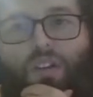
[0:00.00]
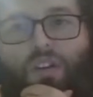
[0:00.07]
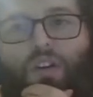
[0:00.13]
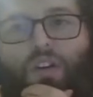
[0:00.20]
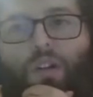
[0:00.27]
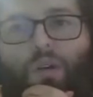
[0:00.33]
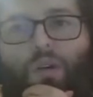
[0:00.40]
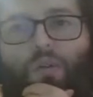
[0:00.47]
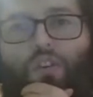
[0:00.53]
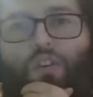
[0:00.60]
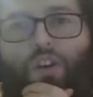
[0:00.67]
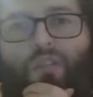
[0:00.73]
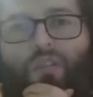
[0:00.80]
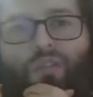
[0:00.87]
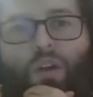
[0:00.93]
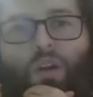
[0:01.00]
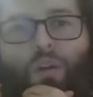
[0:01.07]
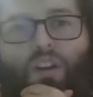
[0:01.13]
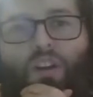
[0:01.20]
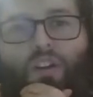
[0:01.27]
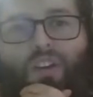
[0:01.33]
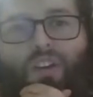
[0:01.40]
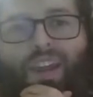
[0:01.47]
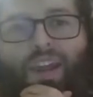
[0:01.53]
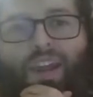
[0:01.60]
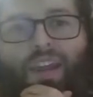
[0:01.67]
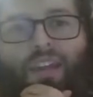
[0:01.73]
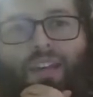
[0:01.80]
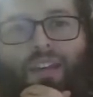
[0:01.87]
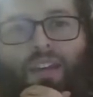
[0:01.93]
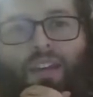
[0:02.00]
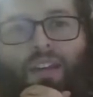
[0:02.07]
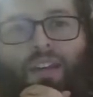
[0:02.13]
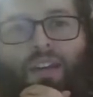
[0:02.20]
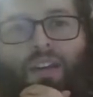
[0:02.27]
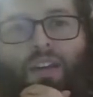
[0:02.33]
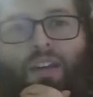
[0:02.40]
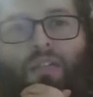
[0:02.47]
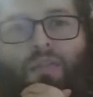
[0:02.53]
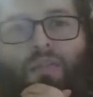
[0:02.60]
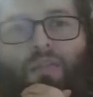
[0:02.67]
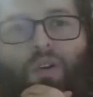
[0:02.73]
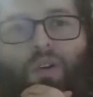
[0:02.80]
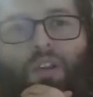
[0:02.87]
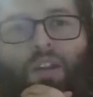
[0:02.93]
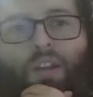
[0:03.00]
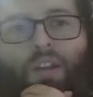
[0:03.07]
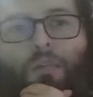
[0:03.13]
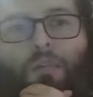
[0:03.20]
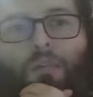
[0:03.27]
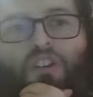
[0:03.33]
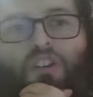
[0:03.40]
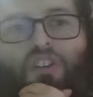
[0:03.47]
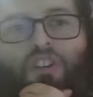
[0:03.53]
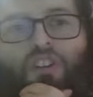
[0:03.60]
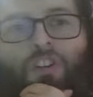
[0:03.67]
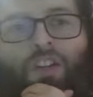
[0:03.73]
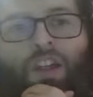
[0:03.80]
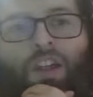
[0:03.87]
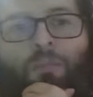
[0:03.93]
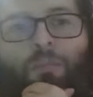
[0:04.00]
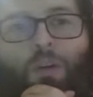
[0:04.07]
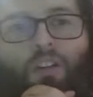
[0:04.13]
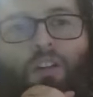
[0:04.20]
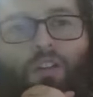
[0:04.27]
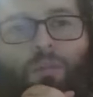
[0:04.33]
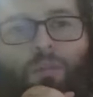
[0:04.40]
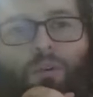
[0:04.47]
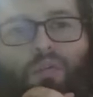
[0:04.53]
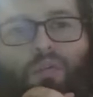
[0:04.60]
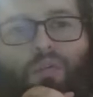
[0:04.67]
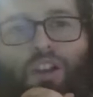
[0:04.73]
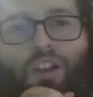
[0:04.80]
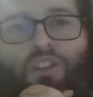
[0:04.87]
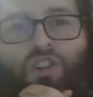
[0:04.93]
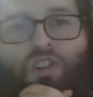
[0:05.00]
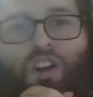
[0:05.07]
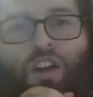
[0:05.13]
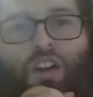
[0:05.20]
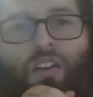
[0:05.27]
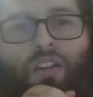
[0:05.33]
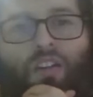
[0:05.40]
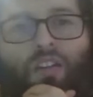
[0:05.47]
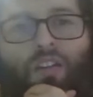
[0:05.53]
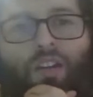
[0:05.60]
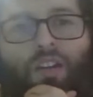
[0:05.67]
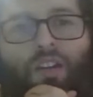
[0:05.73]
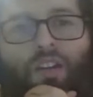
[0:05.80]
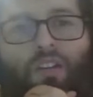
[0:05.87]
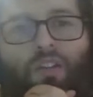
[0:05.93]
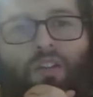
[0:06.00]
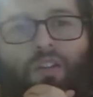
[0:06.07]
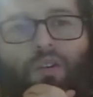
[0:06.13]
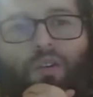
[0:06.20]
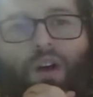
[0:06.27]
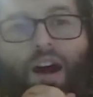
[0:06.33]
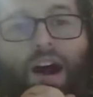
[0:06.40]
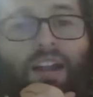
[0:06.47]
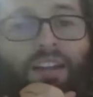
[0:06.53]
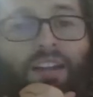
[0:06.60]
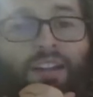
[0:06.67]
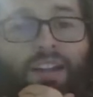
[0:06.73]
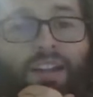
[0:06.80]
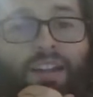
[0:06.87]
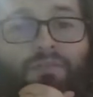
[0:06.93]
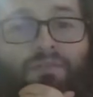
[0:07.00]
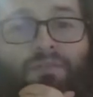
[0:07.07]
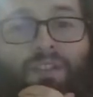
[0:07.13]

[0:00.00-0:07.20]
closure, a very good ending for the Mission Impossible franchise. So I can